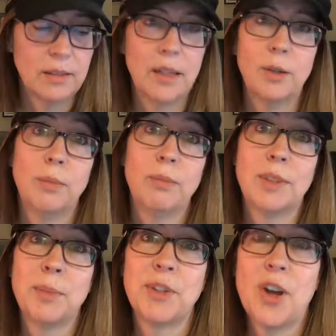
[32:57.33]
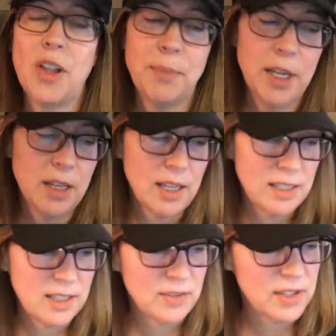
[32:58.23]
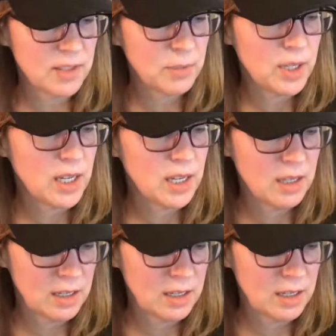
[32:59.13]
Oh, someone's calling me. Let's see if it's somebody.